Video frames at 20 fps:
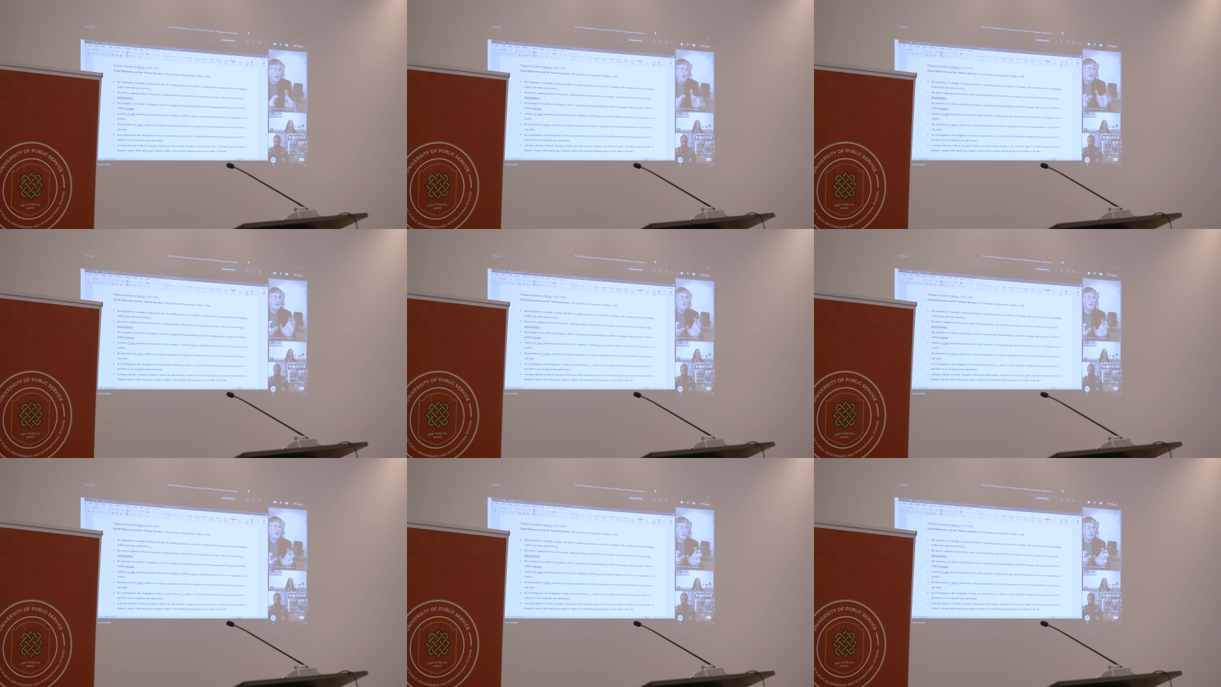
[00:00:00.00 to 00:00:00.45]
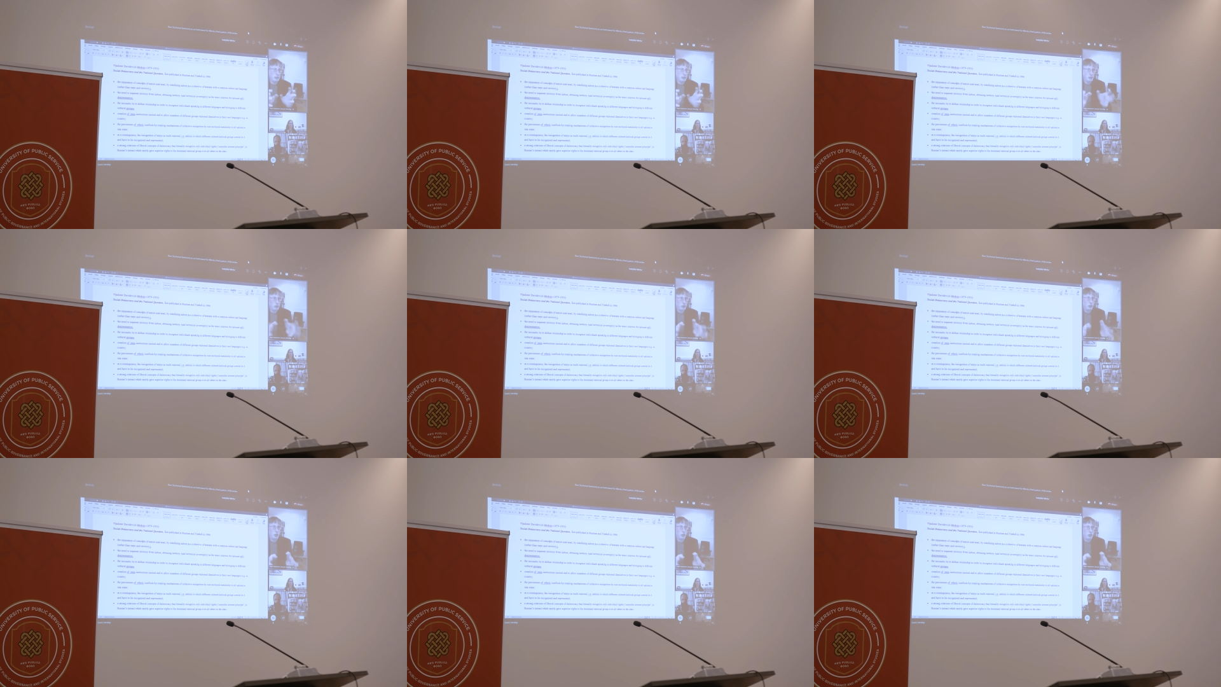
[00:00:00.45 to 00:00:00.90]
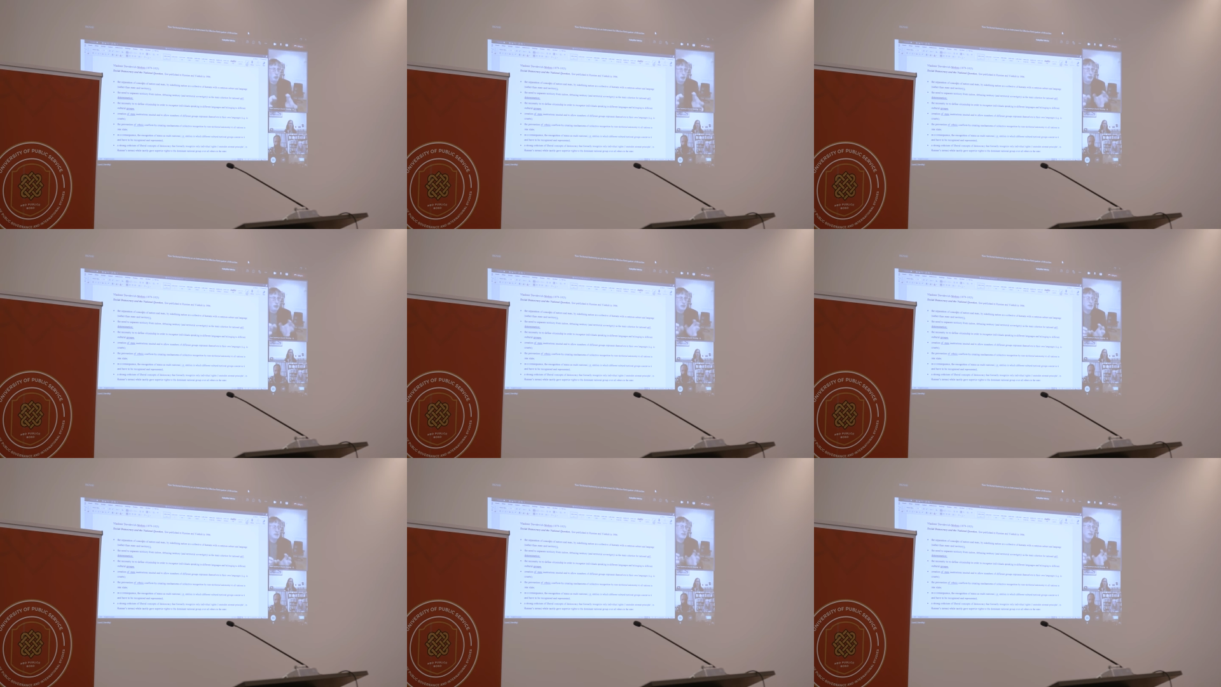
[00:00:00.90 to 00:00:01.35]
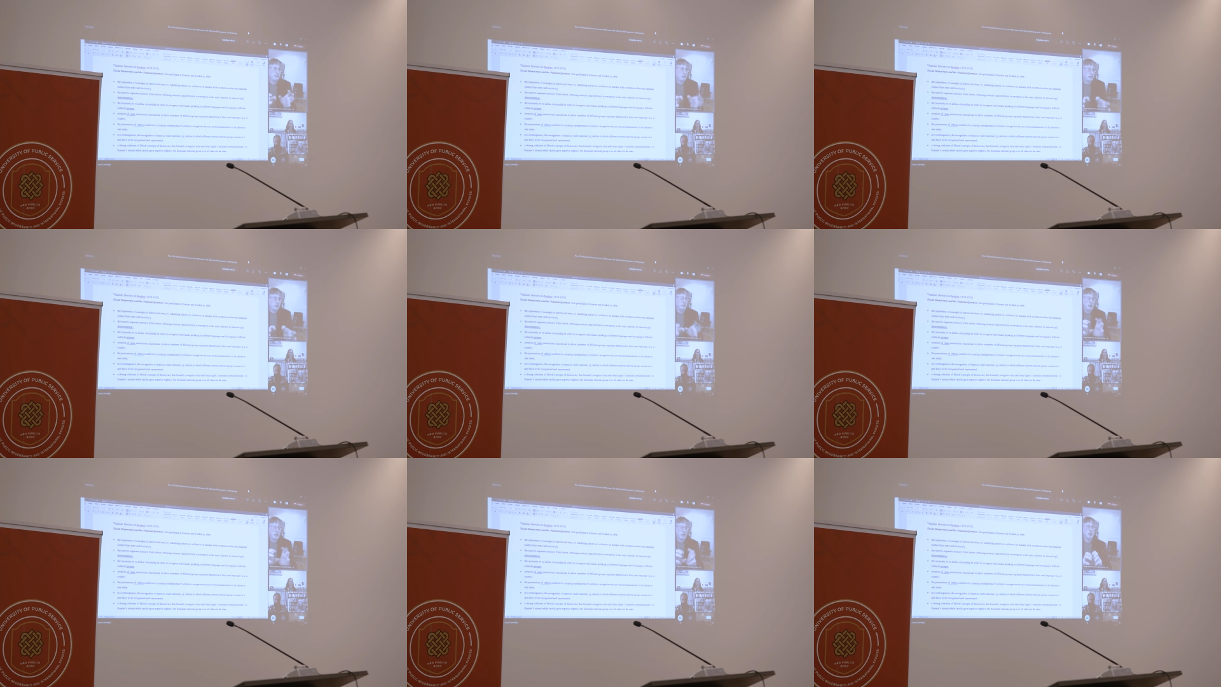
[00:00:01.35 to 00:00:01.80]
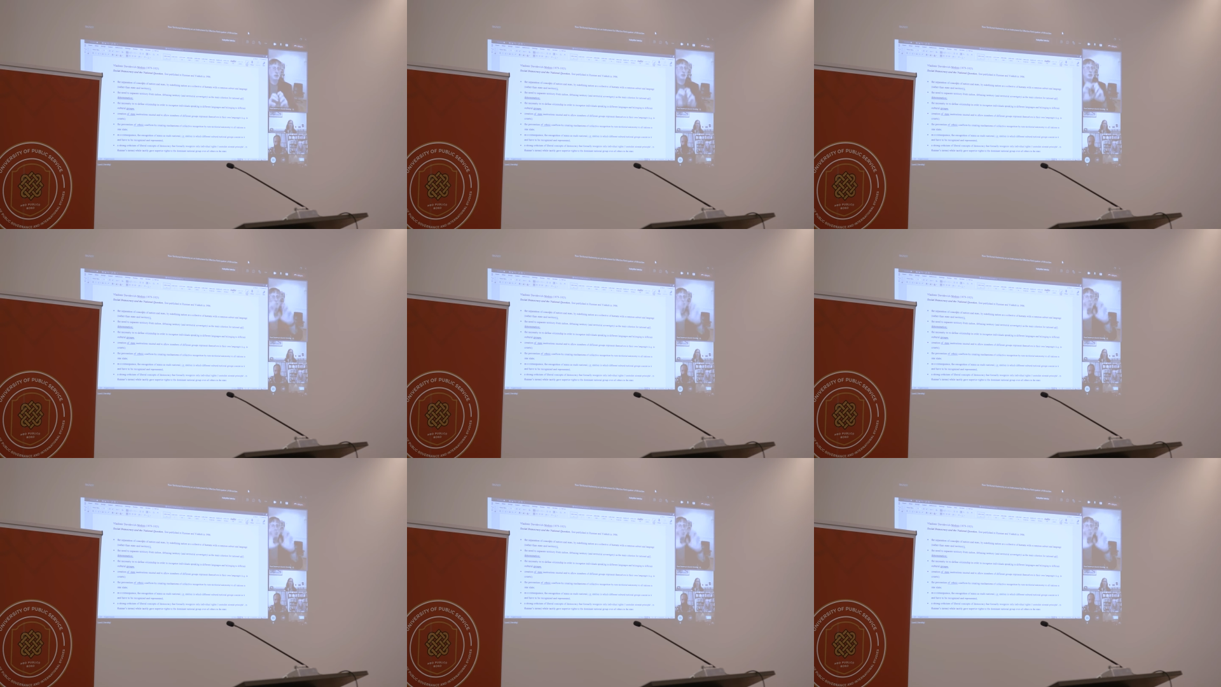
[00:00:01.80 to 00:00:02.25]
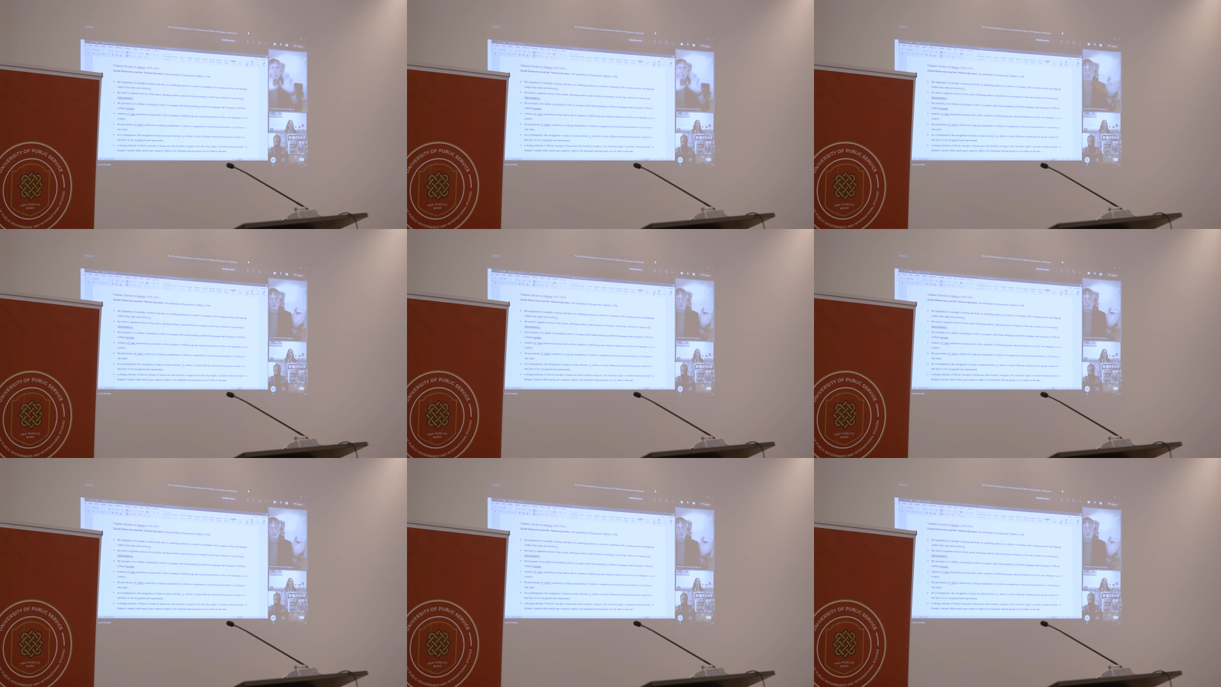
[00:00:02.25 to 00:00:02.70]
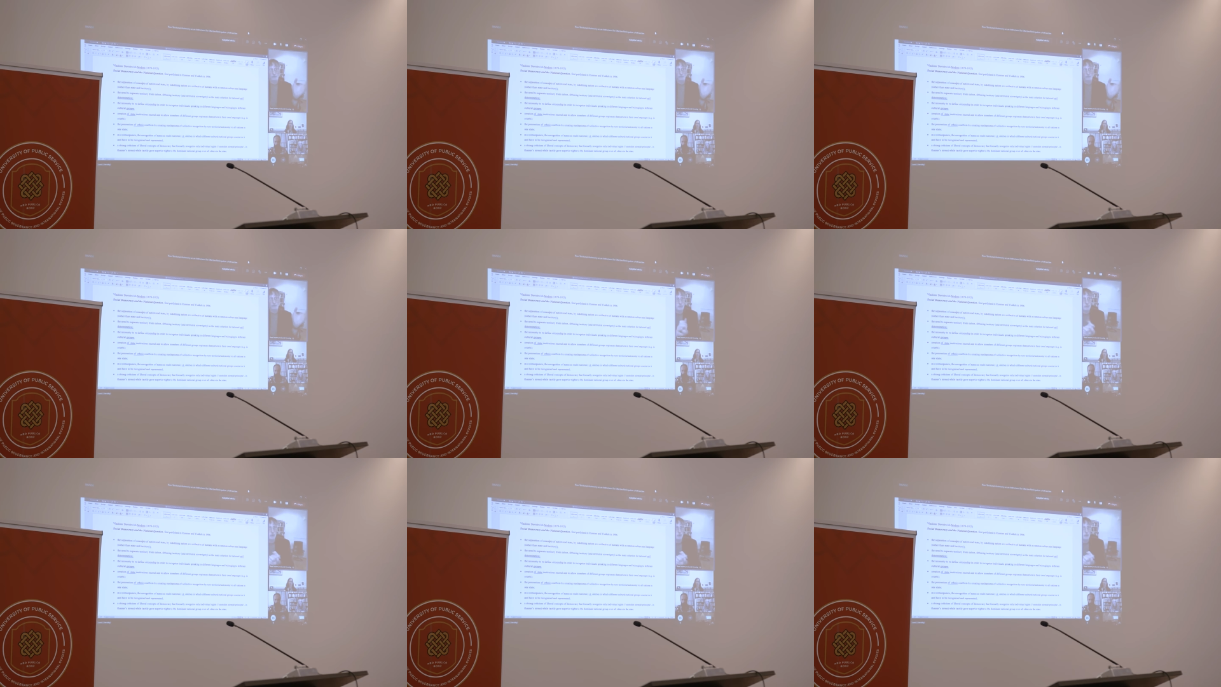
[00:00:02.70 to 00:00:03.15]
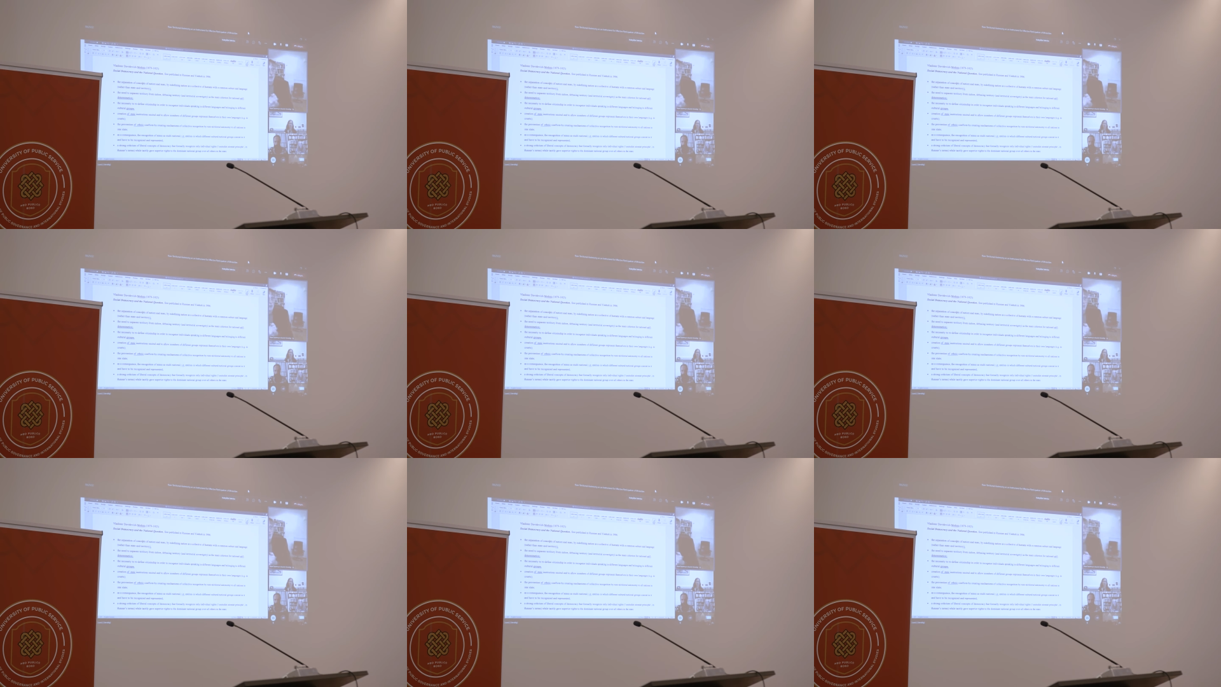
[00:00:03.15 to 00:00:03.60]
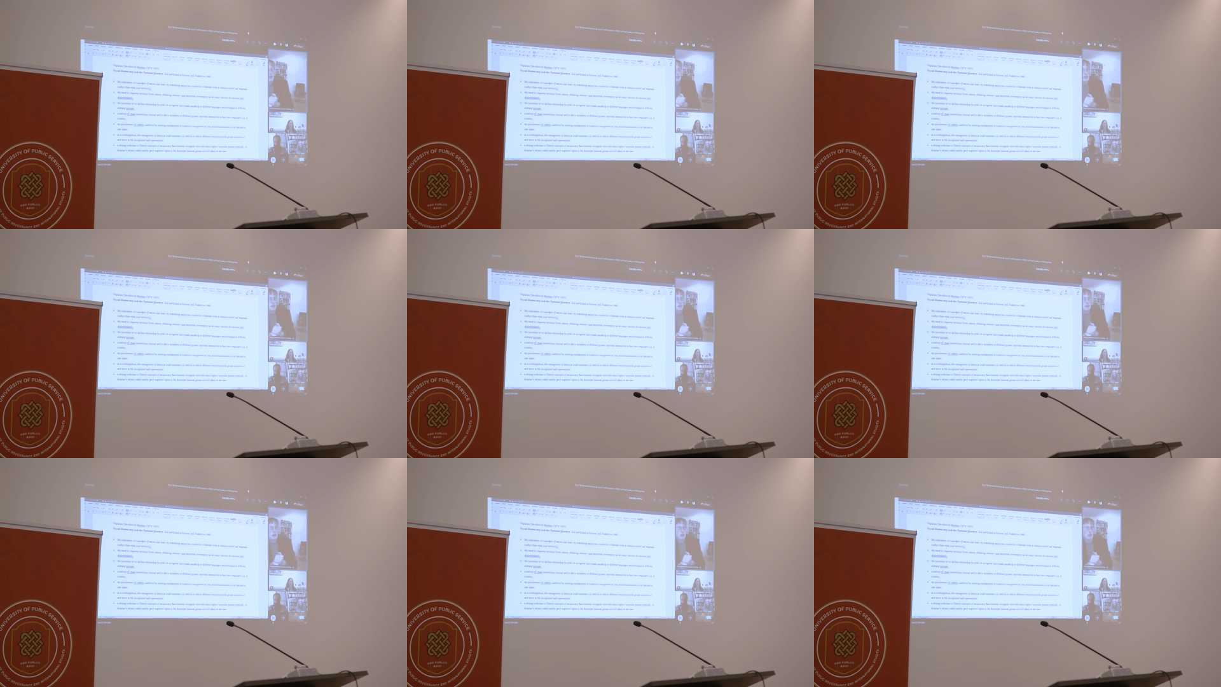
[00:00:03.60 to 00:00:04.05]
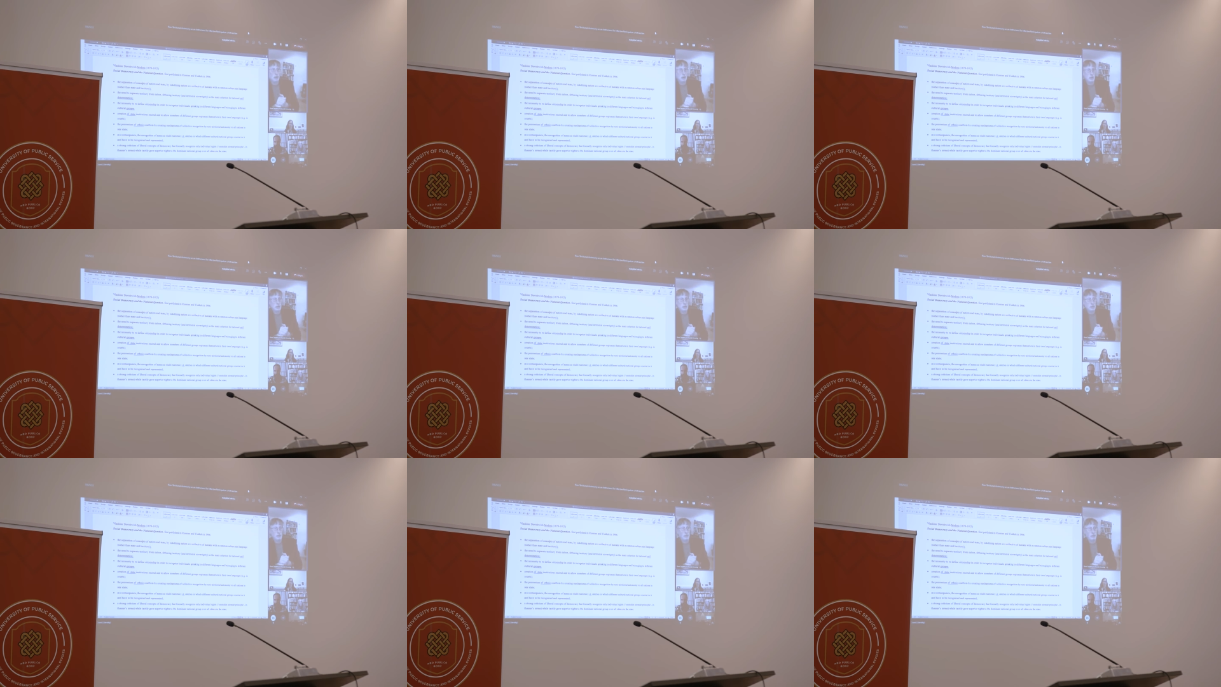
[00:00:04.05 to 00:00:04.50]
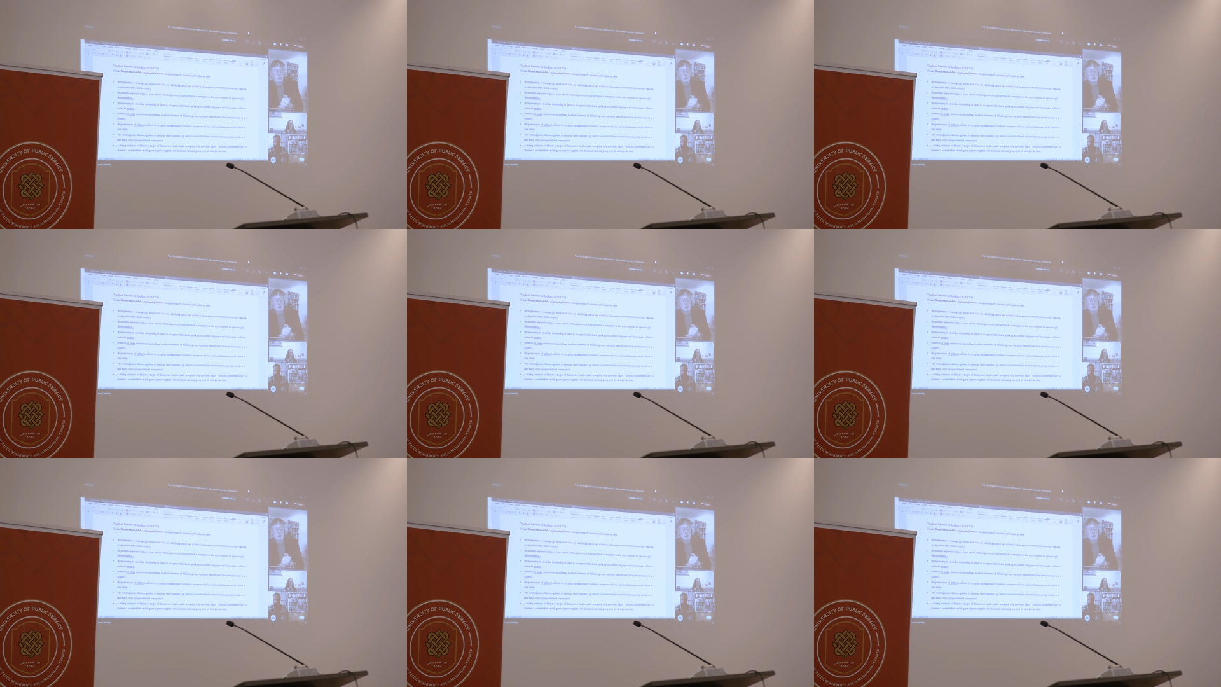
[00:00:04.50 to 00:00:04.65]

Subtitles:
[unreadable: no face in view]